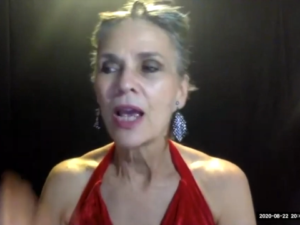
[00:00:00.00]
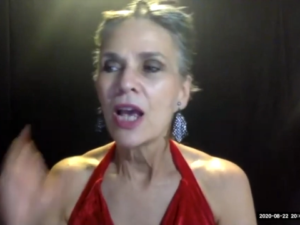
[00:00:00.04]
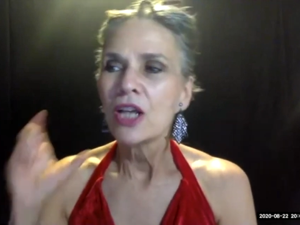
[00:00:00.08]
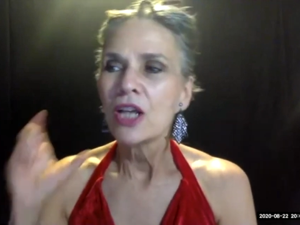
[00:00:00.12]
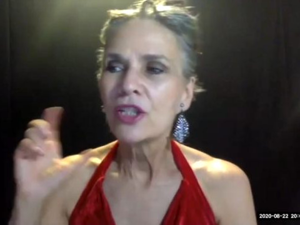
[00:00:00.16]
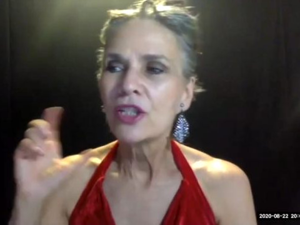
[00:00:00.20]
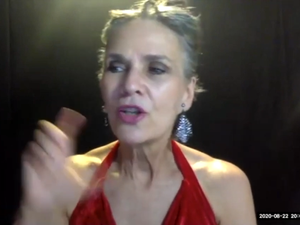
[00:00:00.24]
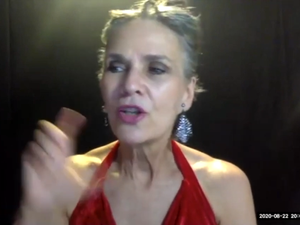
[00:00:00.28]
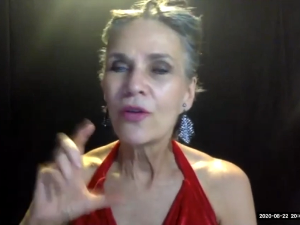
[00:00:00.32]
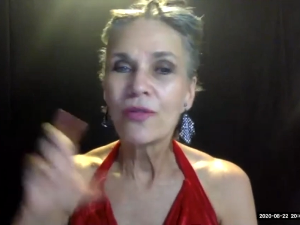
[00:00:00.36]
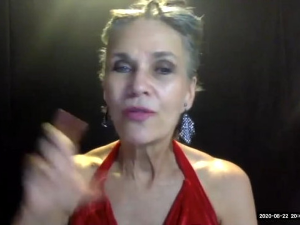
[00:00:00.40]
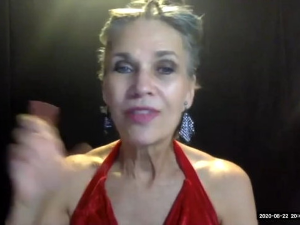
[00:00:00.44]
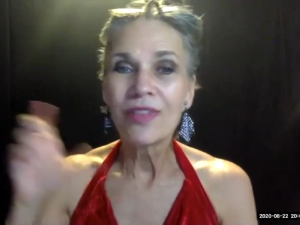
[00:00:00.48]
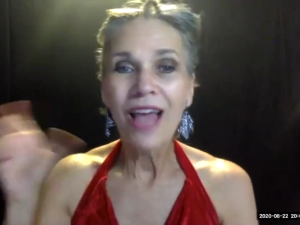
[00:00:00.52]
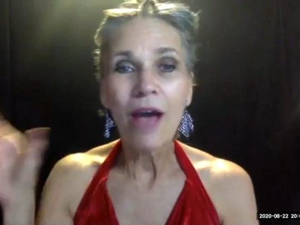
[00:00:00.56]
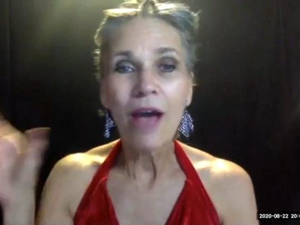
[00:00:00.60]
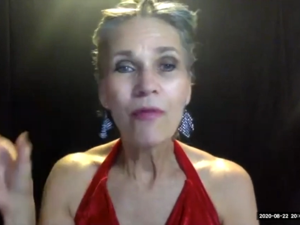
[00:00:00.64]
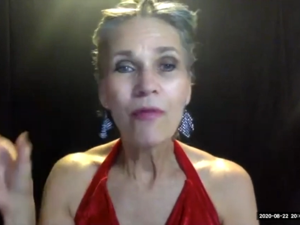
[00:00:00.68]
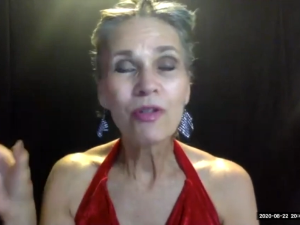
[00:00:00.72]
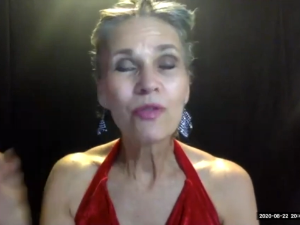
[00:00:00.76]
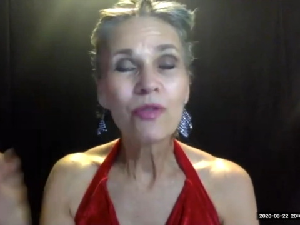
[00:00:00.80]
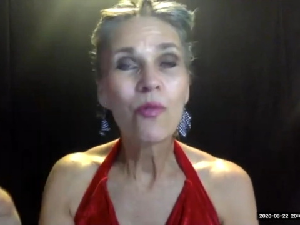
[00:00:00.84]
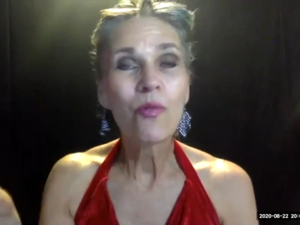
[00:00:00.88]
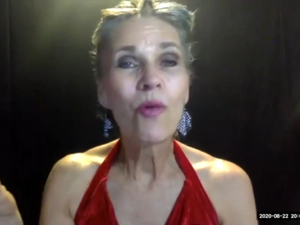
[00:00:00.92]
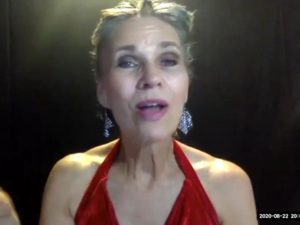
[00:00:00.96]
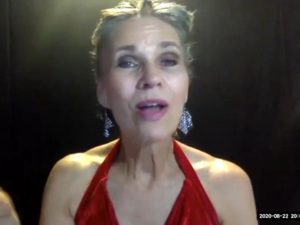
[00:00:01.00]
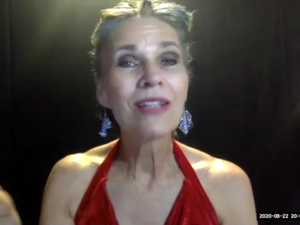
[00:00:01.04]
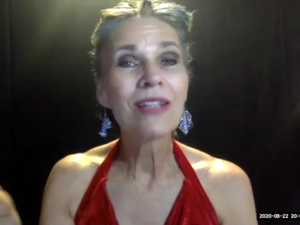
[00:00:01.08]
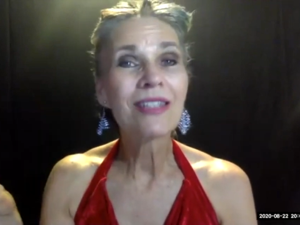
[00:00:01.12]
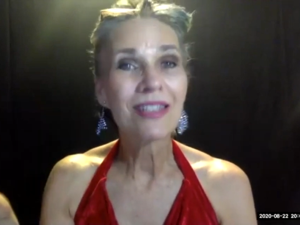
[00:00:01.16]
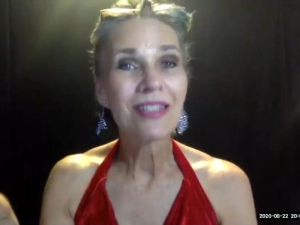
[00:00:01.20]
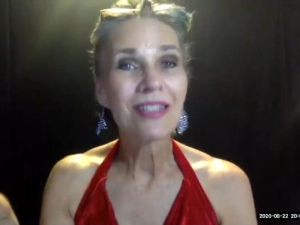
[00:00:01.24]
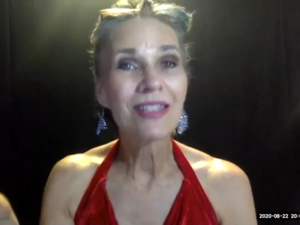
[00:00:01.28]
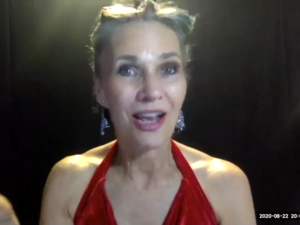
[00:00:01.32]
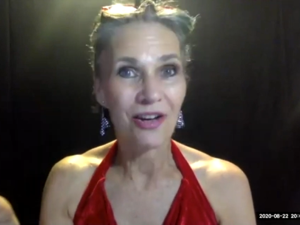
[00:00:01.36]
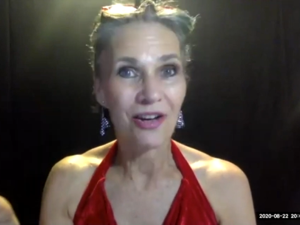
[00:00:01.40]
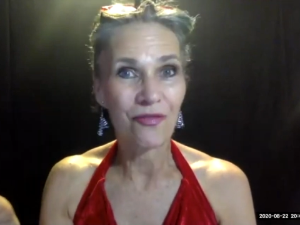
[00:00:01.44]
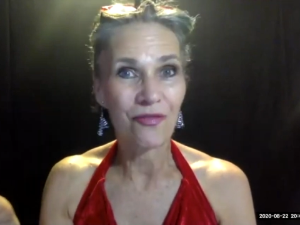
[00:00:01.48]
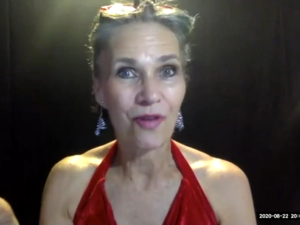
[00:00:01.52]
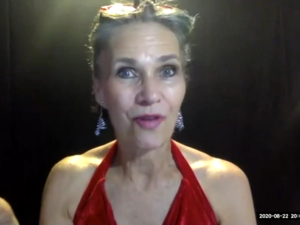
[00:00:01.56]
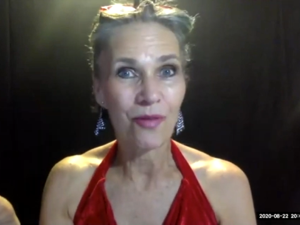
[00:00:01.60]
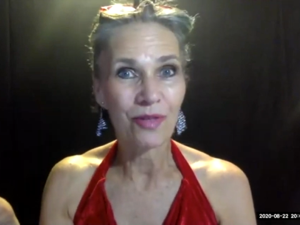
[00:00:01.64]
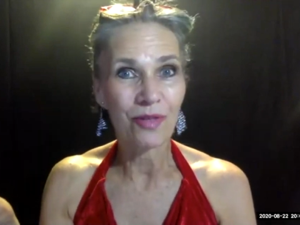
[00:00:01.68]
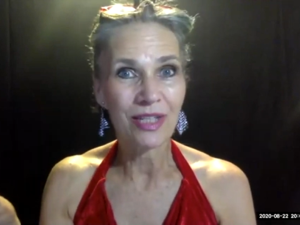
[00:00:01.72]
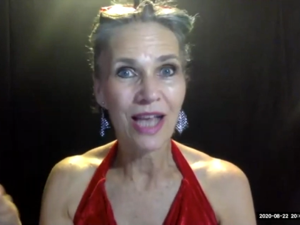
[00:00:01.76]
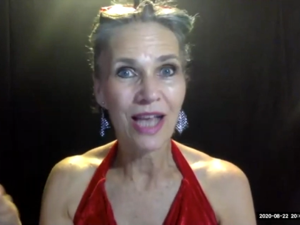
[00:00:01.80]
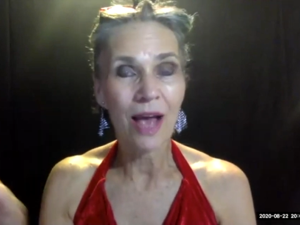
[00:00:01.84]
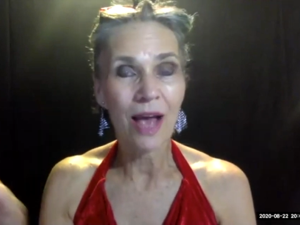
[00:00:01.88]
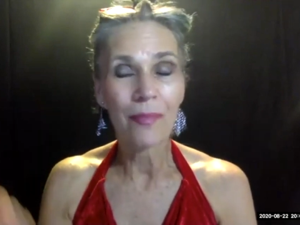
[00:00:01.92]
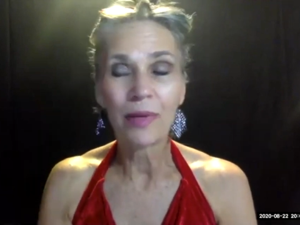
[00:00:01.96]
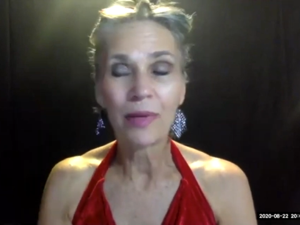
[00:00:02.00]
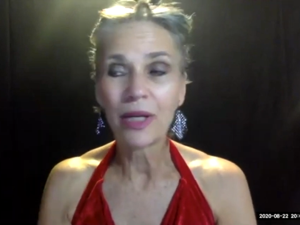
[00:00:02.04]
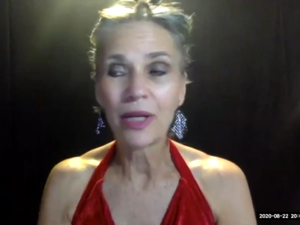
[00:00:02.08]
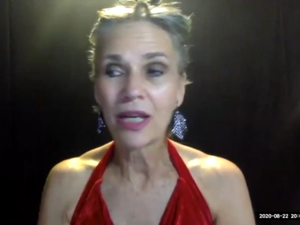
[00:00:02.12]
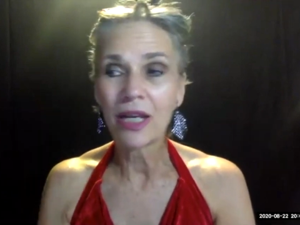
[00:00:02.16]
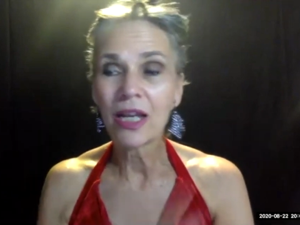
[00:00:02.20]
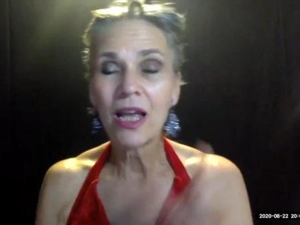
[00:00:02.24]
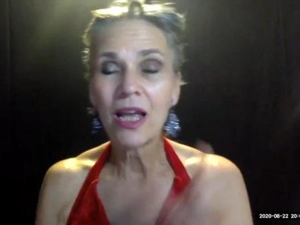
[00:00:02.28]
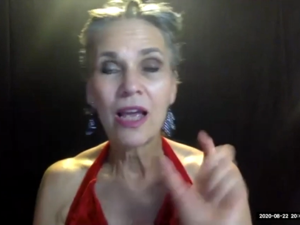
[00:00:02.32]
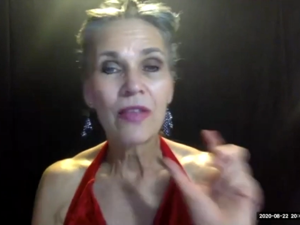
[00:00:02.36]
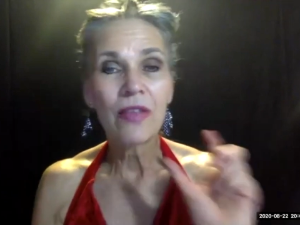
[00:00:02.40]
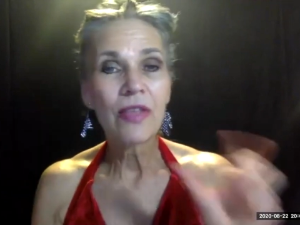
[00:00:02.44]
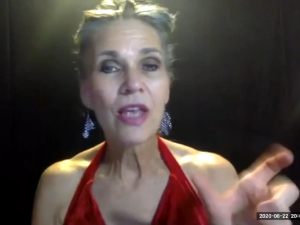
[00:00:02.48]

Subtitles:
So that was one side of what was happening.